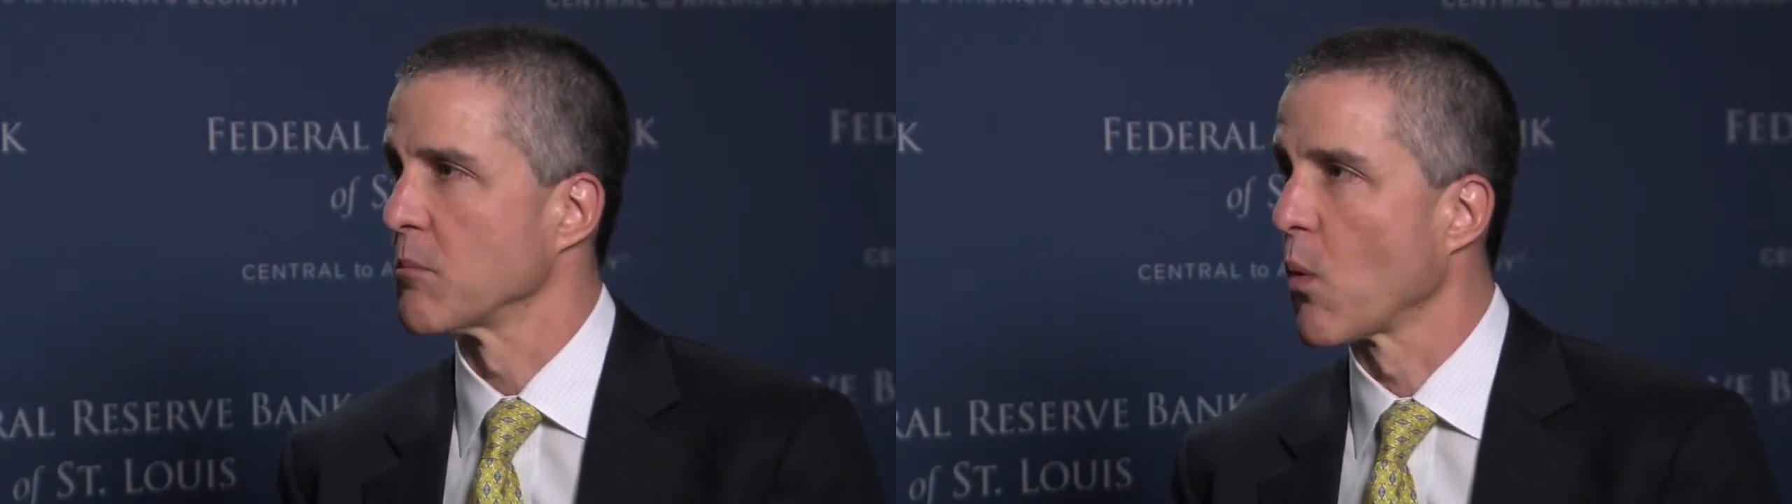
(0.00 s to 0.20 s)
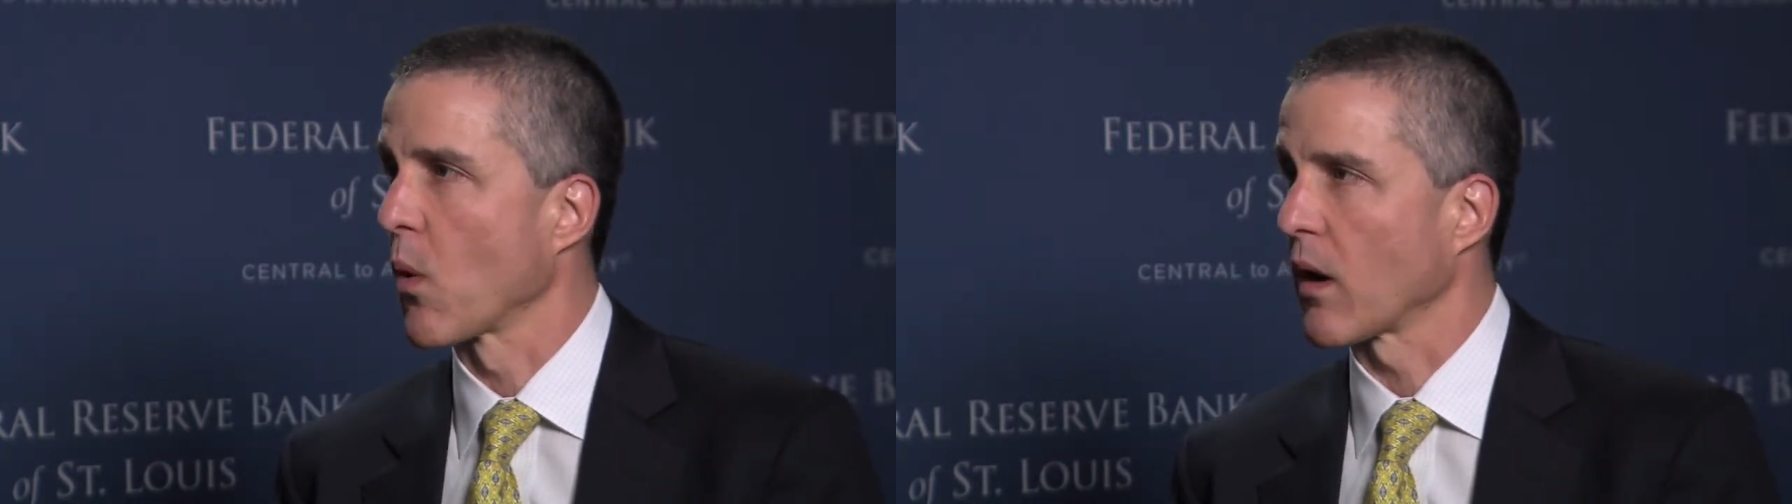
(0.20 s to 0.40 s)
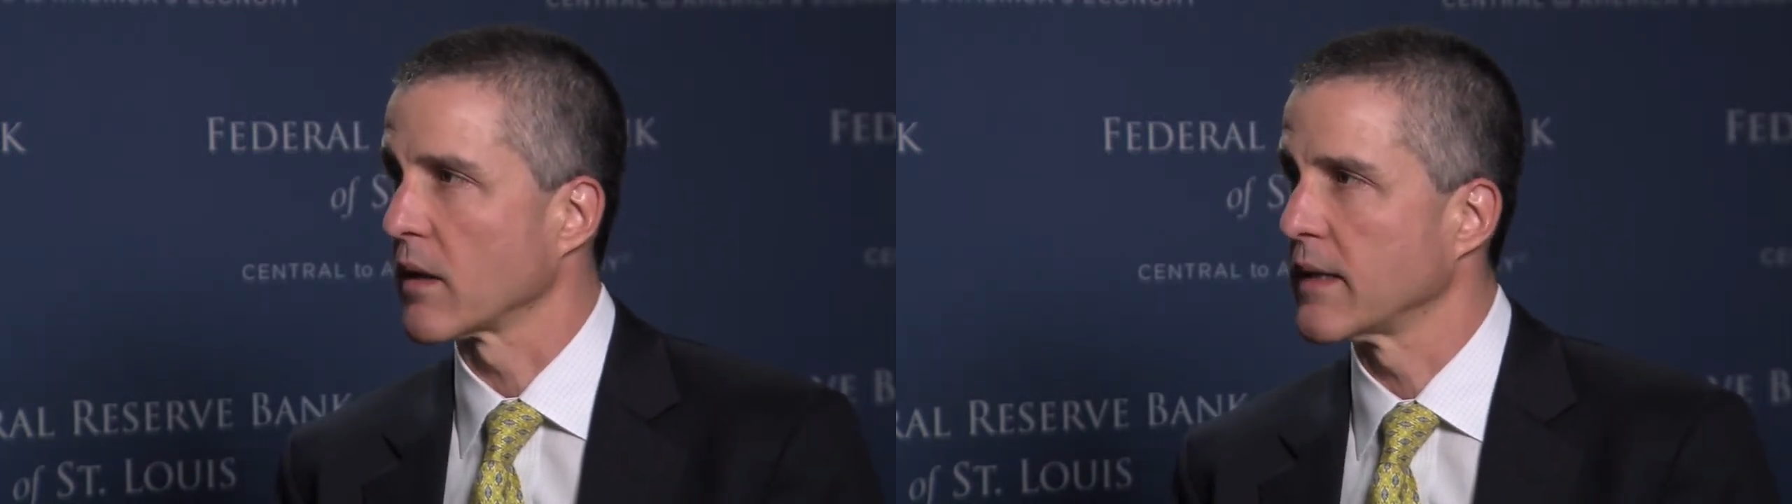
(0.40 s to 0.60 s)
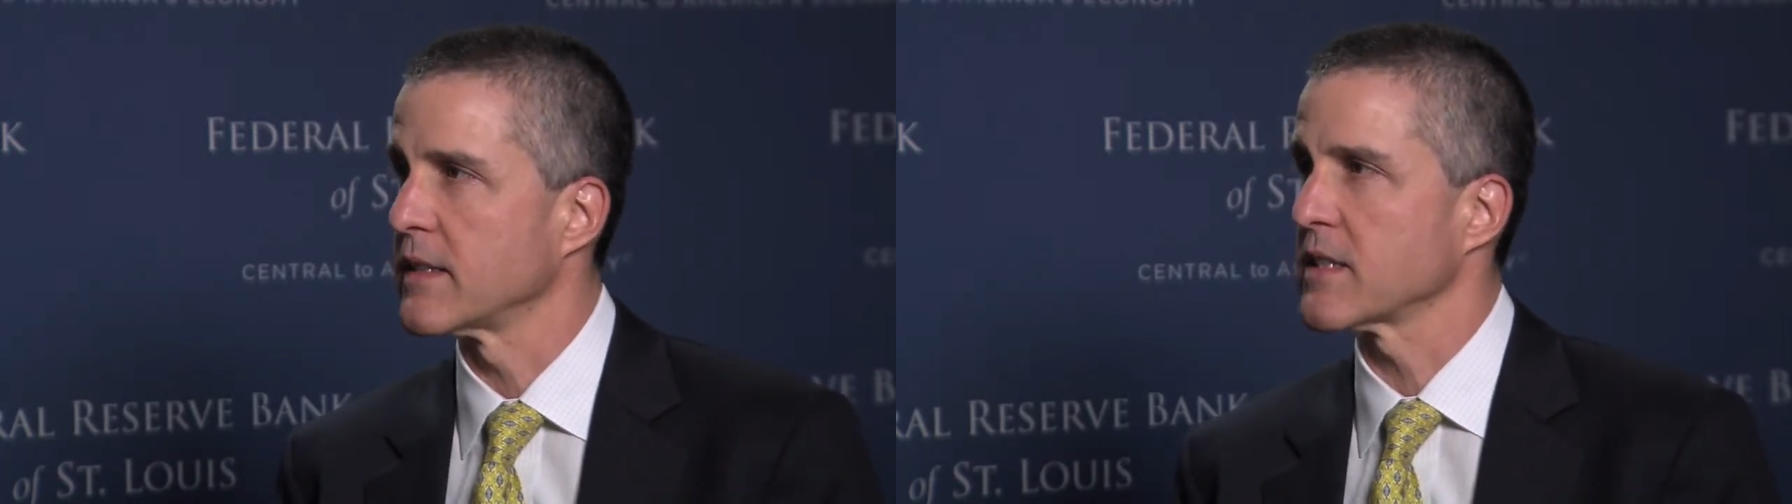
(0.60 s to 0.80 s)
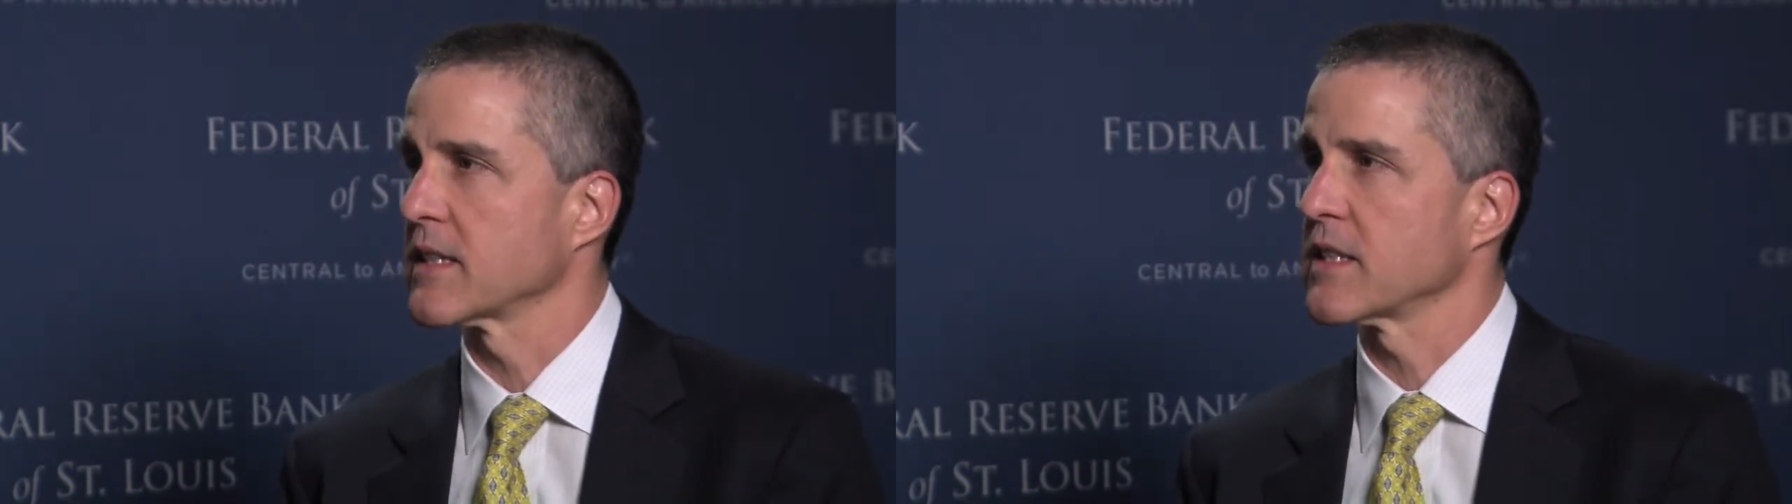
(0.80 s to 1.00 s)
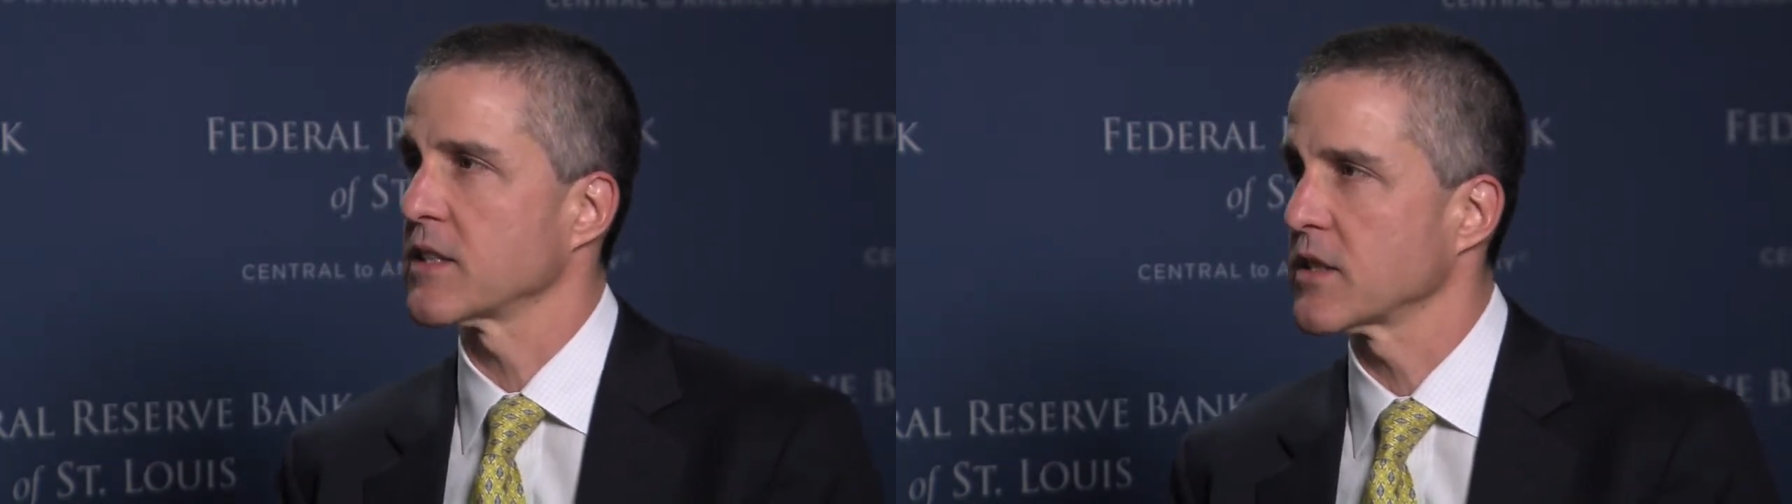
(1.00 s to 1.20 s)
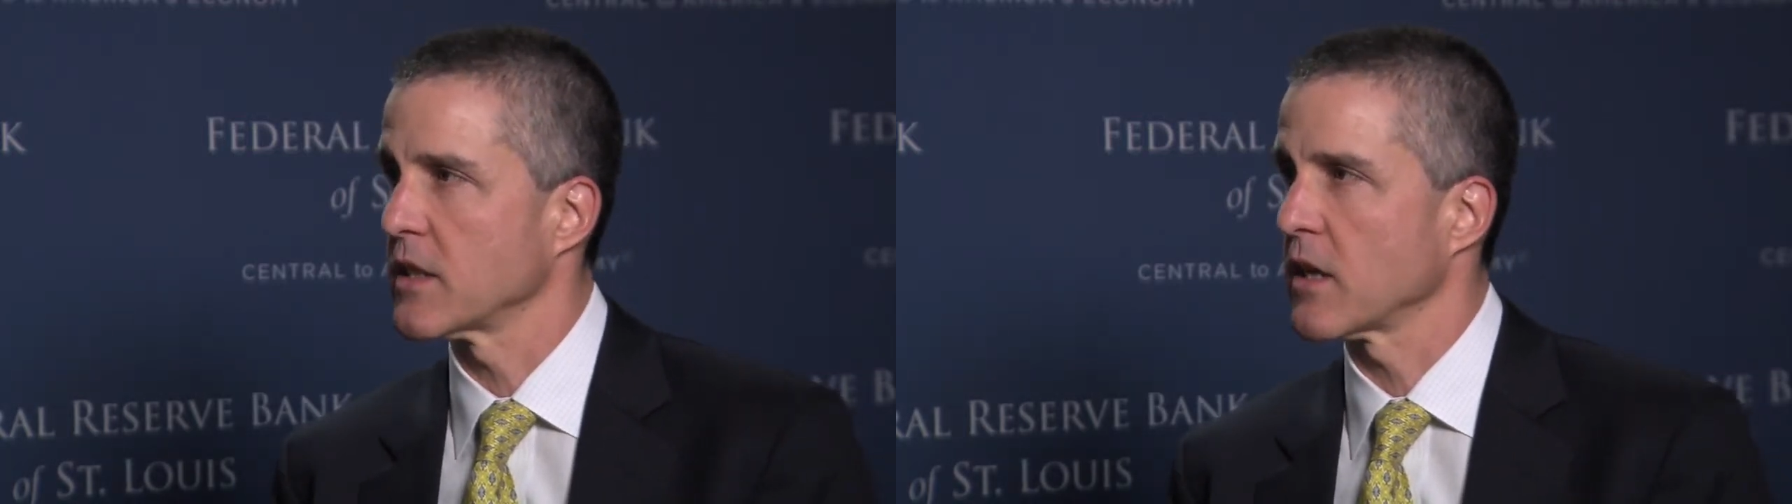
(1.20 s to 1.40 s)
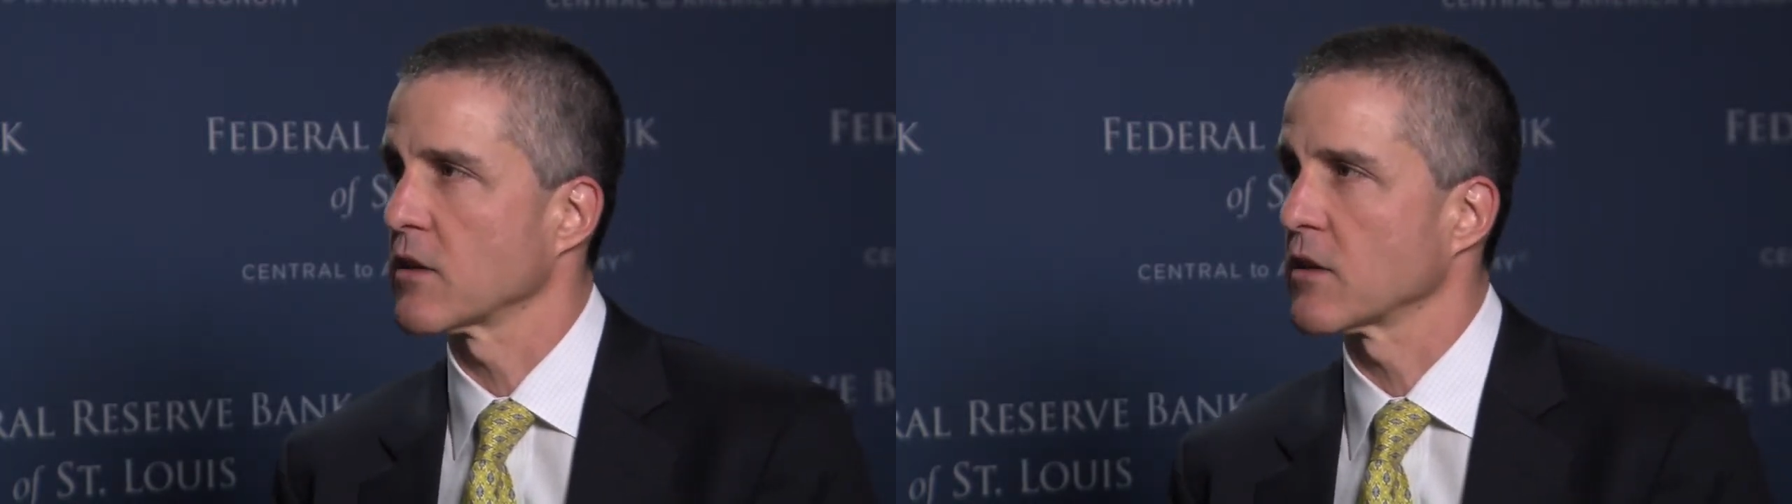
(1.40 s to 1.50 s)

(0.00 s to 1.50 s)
more. And this exists in